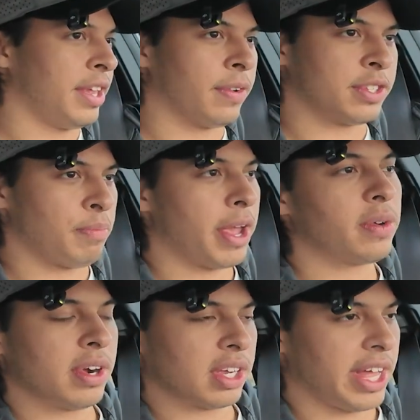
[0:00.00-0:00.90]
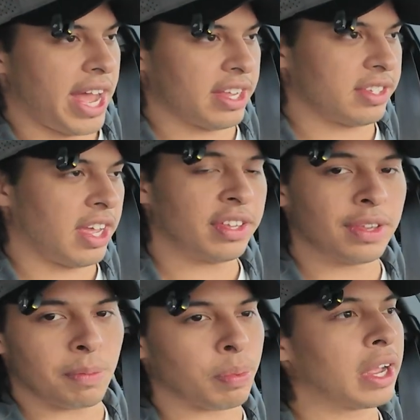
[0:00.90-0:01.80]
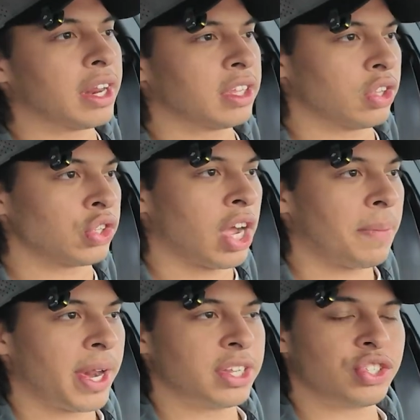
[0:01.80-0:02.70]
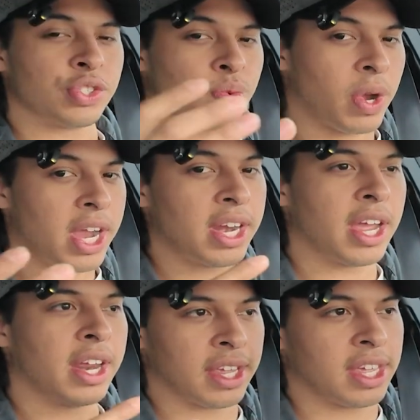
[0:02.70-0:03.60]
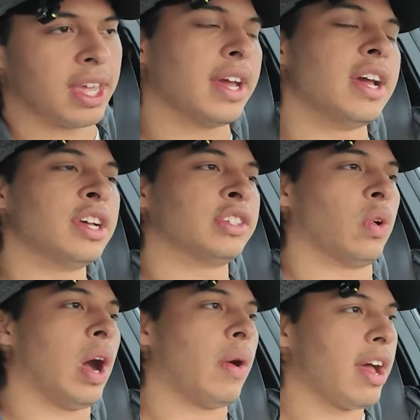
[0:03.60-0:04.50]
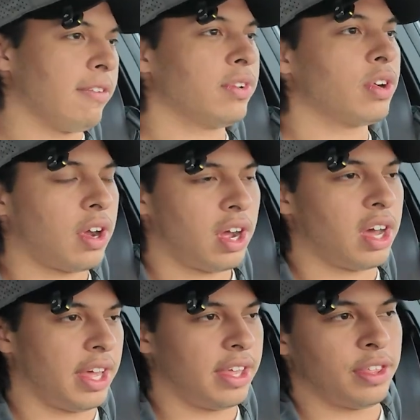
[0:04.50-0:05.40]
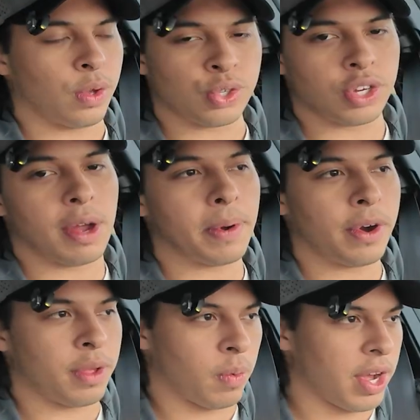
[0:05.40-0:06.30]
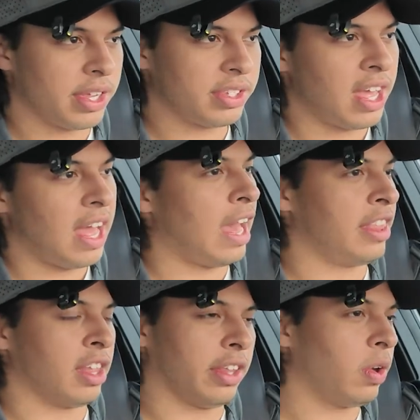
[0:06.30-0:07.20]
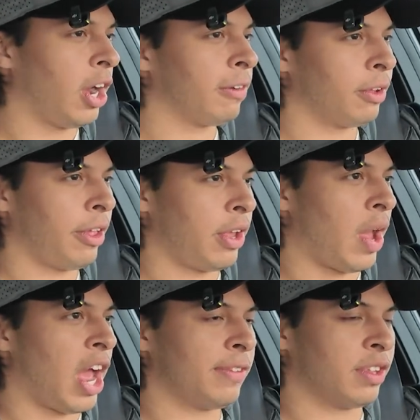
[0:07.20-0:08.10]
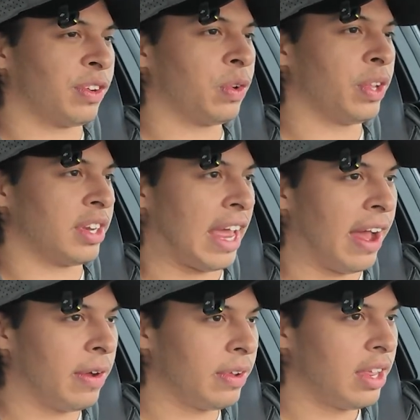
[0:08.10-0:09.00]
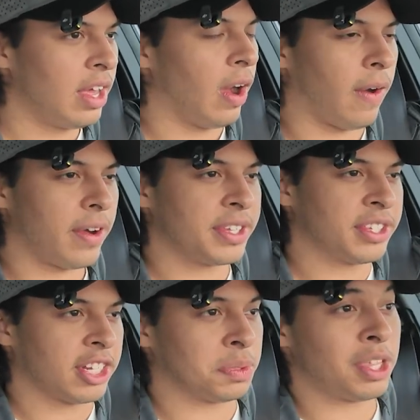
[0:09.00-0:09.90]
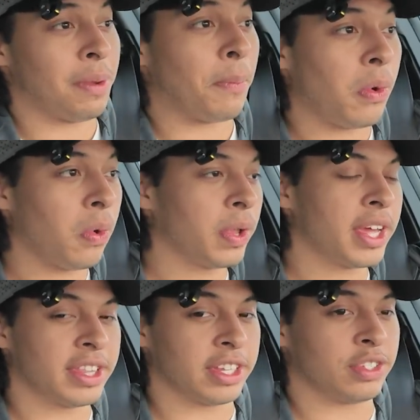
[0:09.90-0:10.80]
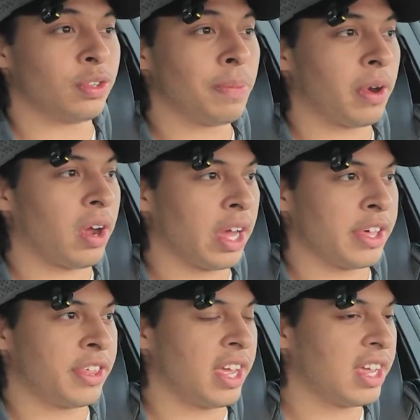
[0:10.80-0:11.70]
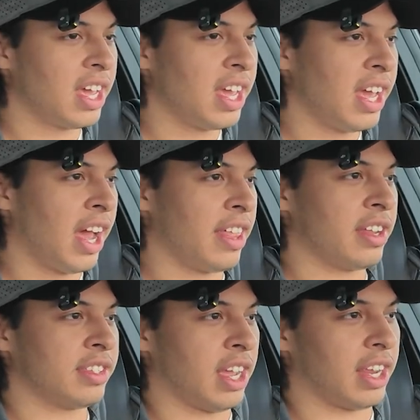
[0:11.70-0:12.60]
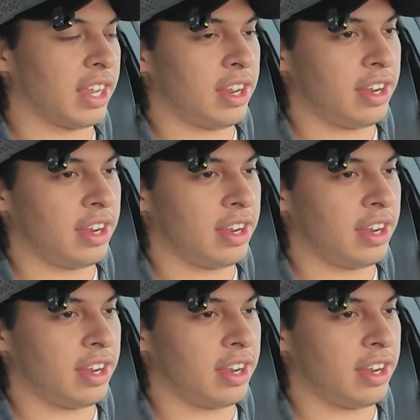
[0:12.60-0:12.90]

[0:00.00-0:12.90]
you know, it's metal and glass, and then you bring it into the shop and it's just radiating heat. So however hot your shop already was, and the little airflow that you have to cool it down already sucks. When you pull in this super hot thing, and then it's like,